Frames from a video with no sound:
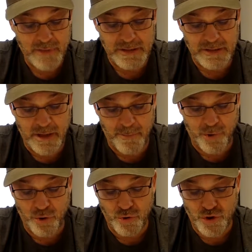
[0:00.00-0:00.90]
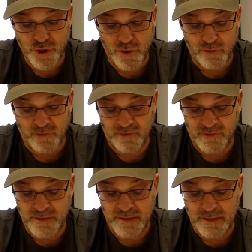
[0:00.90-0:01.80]
the number who chose
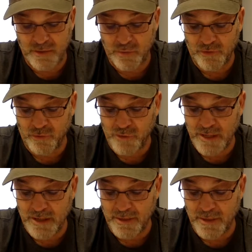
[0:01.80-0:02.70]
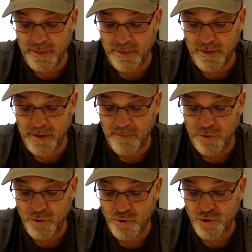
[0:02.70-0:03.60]
C was greater than the
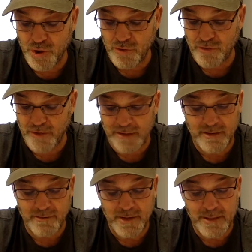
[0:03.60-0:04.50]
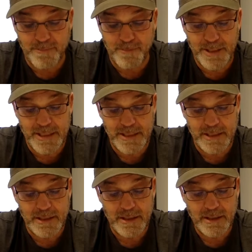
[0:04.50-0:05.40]
number who chose activity
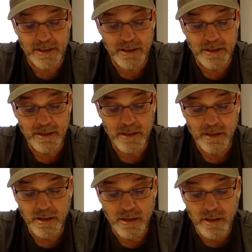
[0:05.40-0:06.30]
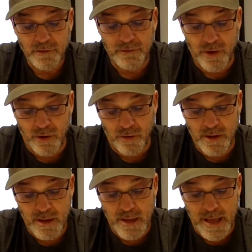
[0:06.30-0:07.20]
B.
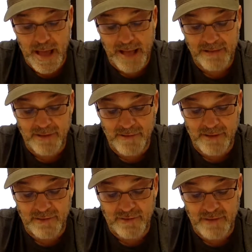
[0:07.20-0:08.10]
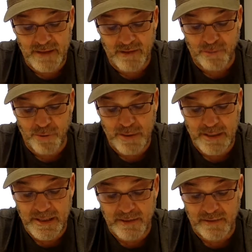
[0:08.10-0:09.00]
So activity C is pretty
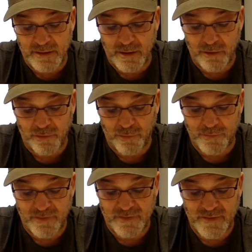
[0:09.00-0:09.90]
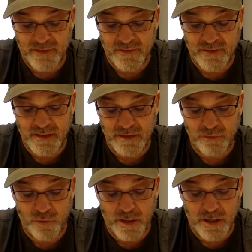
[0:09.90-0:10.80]
easy. It goes from 60
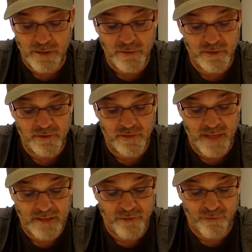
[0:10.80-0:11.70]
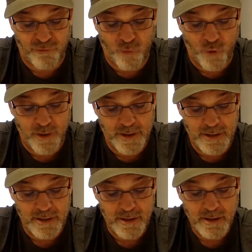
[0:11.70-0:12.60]
to 100, so that's 40.